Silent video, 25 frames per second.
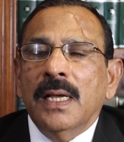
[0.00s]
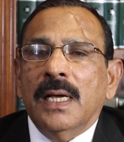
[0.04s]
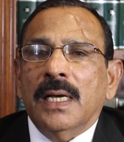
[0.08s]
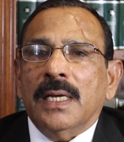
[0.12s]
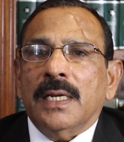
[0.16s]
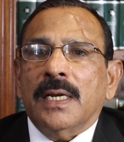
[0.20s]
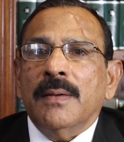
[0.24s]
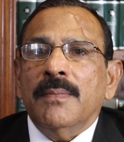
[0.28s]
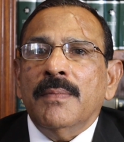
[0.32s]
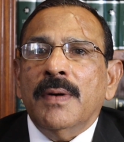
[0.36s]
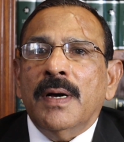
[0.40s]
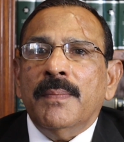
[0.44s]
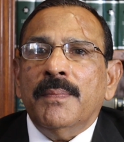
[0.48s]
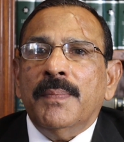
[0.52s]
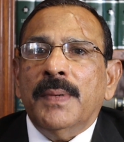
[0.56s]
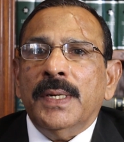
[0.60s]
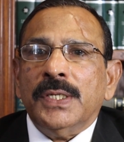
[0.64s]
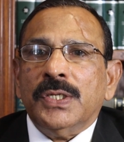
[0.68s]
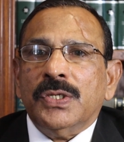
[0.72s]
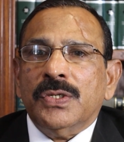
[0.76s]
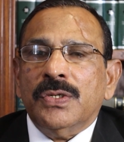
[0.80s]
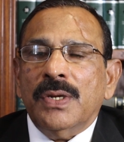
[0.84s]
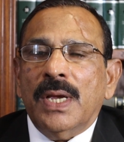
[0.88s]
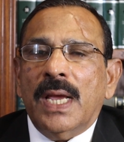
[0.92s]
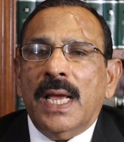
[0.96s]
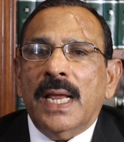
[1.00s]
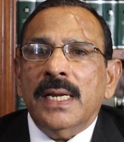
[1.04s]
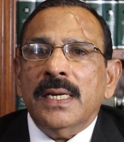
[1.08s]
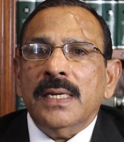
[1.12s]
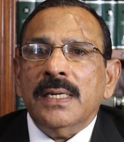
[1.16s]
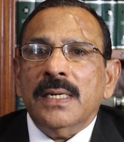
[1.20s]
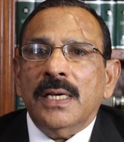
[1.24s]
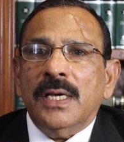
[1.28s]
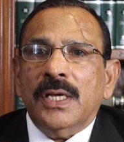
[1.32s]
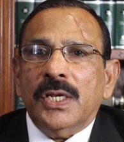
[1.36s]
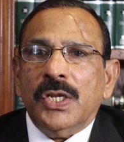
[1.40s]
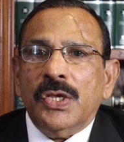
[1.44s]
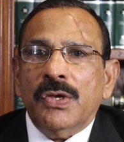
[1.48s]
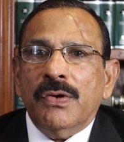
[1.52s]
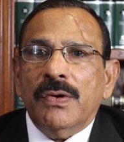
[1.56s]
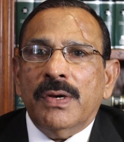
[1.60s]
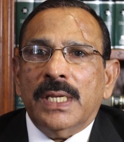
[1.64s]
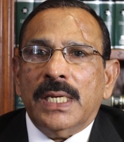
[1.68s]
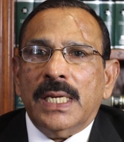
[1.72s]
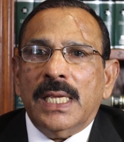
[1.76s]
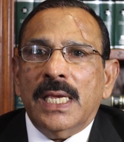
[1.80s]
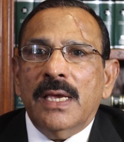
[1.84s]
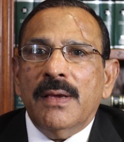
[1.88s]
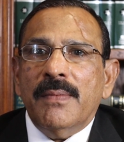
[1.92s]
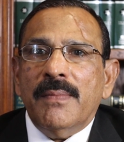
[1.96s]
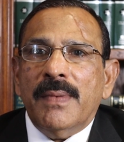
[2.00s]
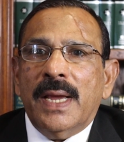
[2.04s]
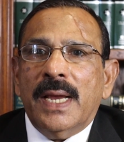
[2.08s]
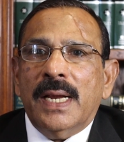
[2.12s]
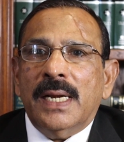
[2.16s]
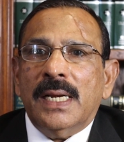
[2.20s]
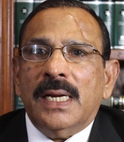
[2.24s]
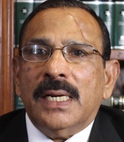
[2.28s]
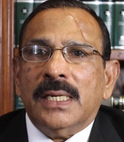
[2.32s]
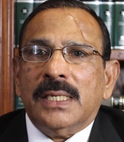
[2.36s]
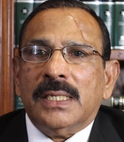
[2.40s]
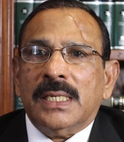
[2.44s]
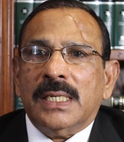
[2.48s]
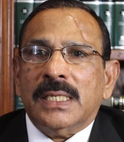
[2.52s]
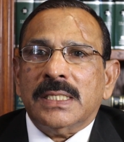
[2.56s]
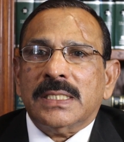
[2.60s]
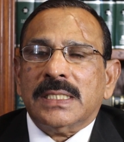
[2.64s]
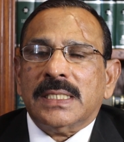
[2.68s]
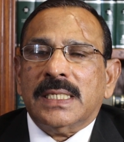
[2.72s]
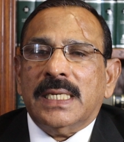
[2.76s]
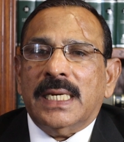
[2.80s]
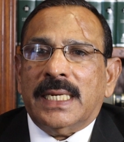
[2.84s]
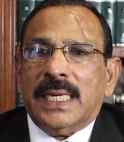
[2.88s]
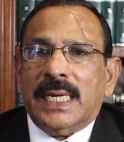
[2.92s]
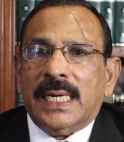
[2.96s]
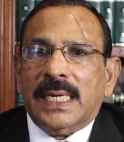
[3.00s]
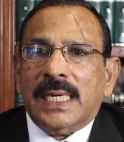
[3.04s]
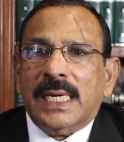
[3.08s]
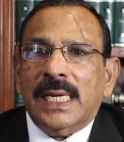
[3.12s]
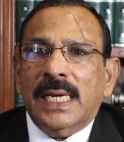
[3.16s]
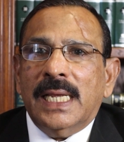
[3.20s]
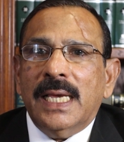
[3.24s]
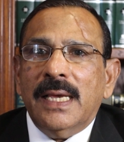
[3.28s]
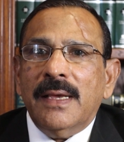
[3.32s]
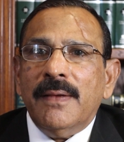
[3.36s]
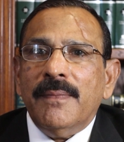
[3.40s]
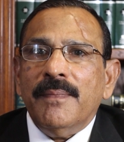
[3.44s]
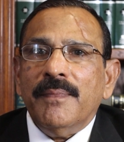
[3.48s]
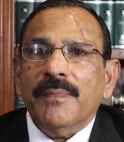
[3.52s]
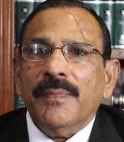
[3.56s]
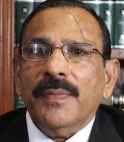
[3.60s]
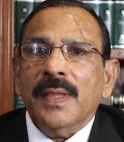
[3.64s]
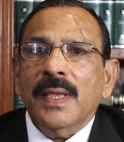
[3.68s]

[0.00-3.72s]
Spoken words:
remember to enter your email address correctly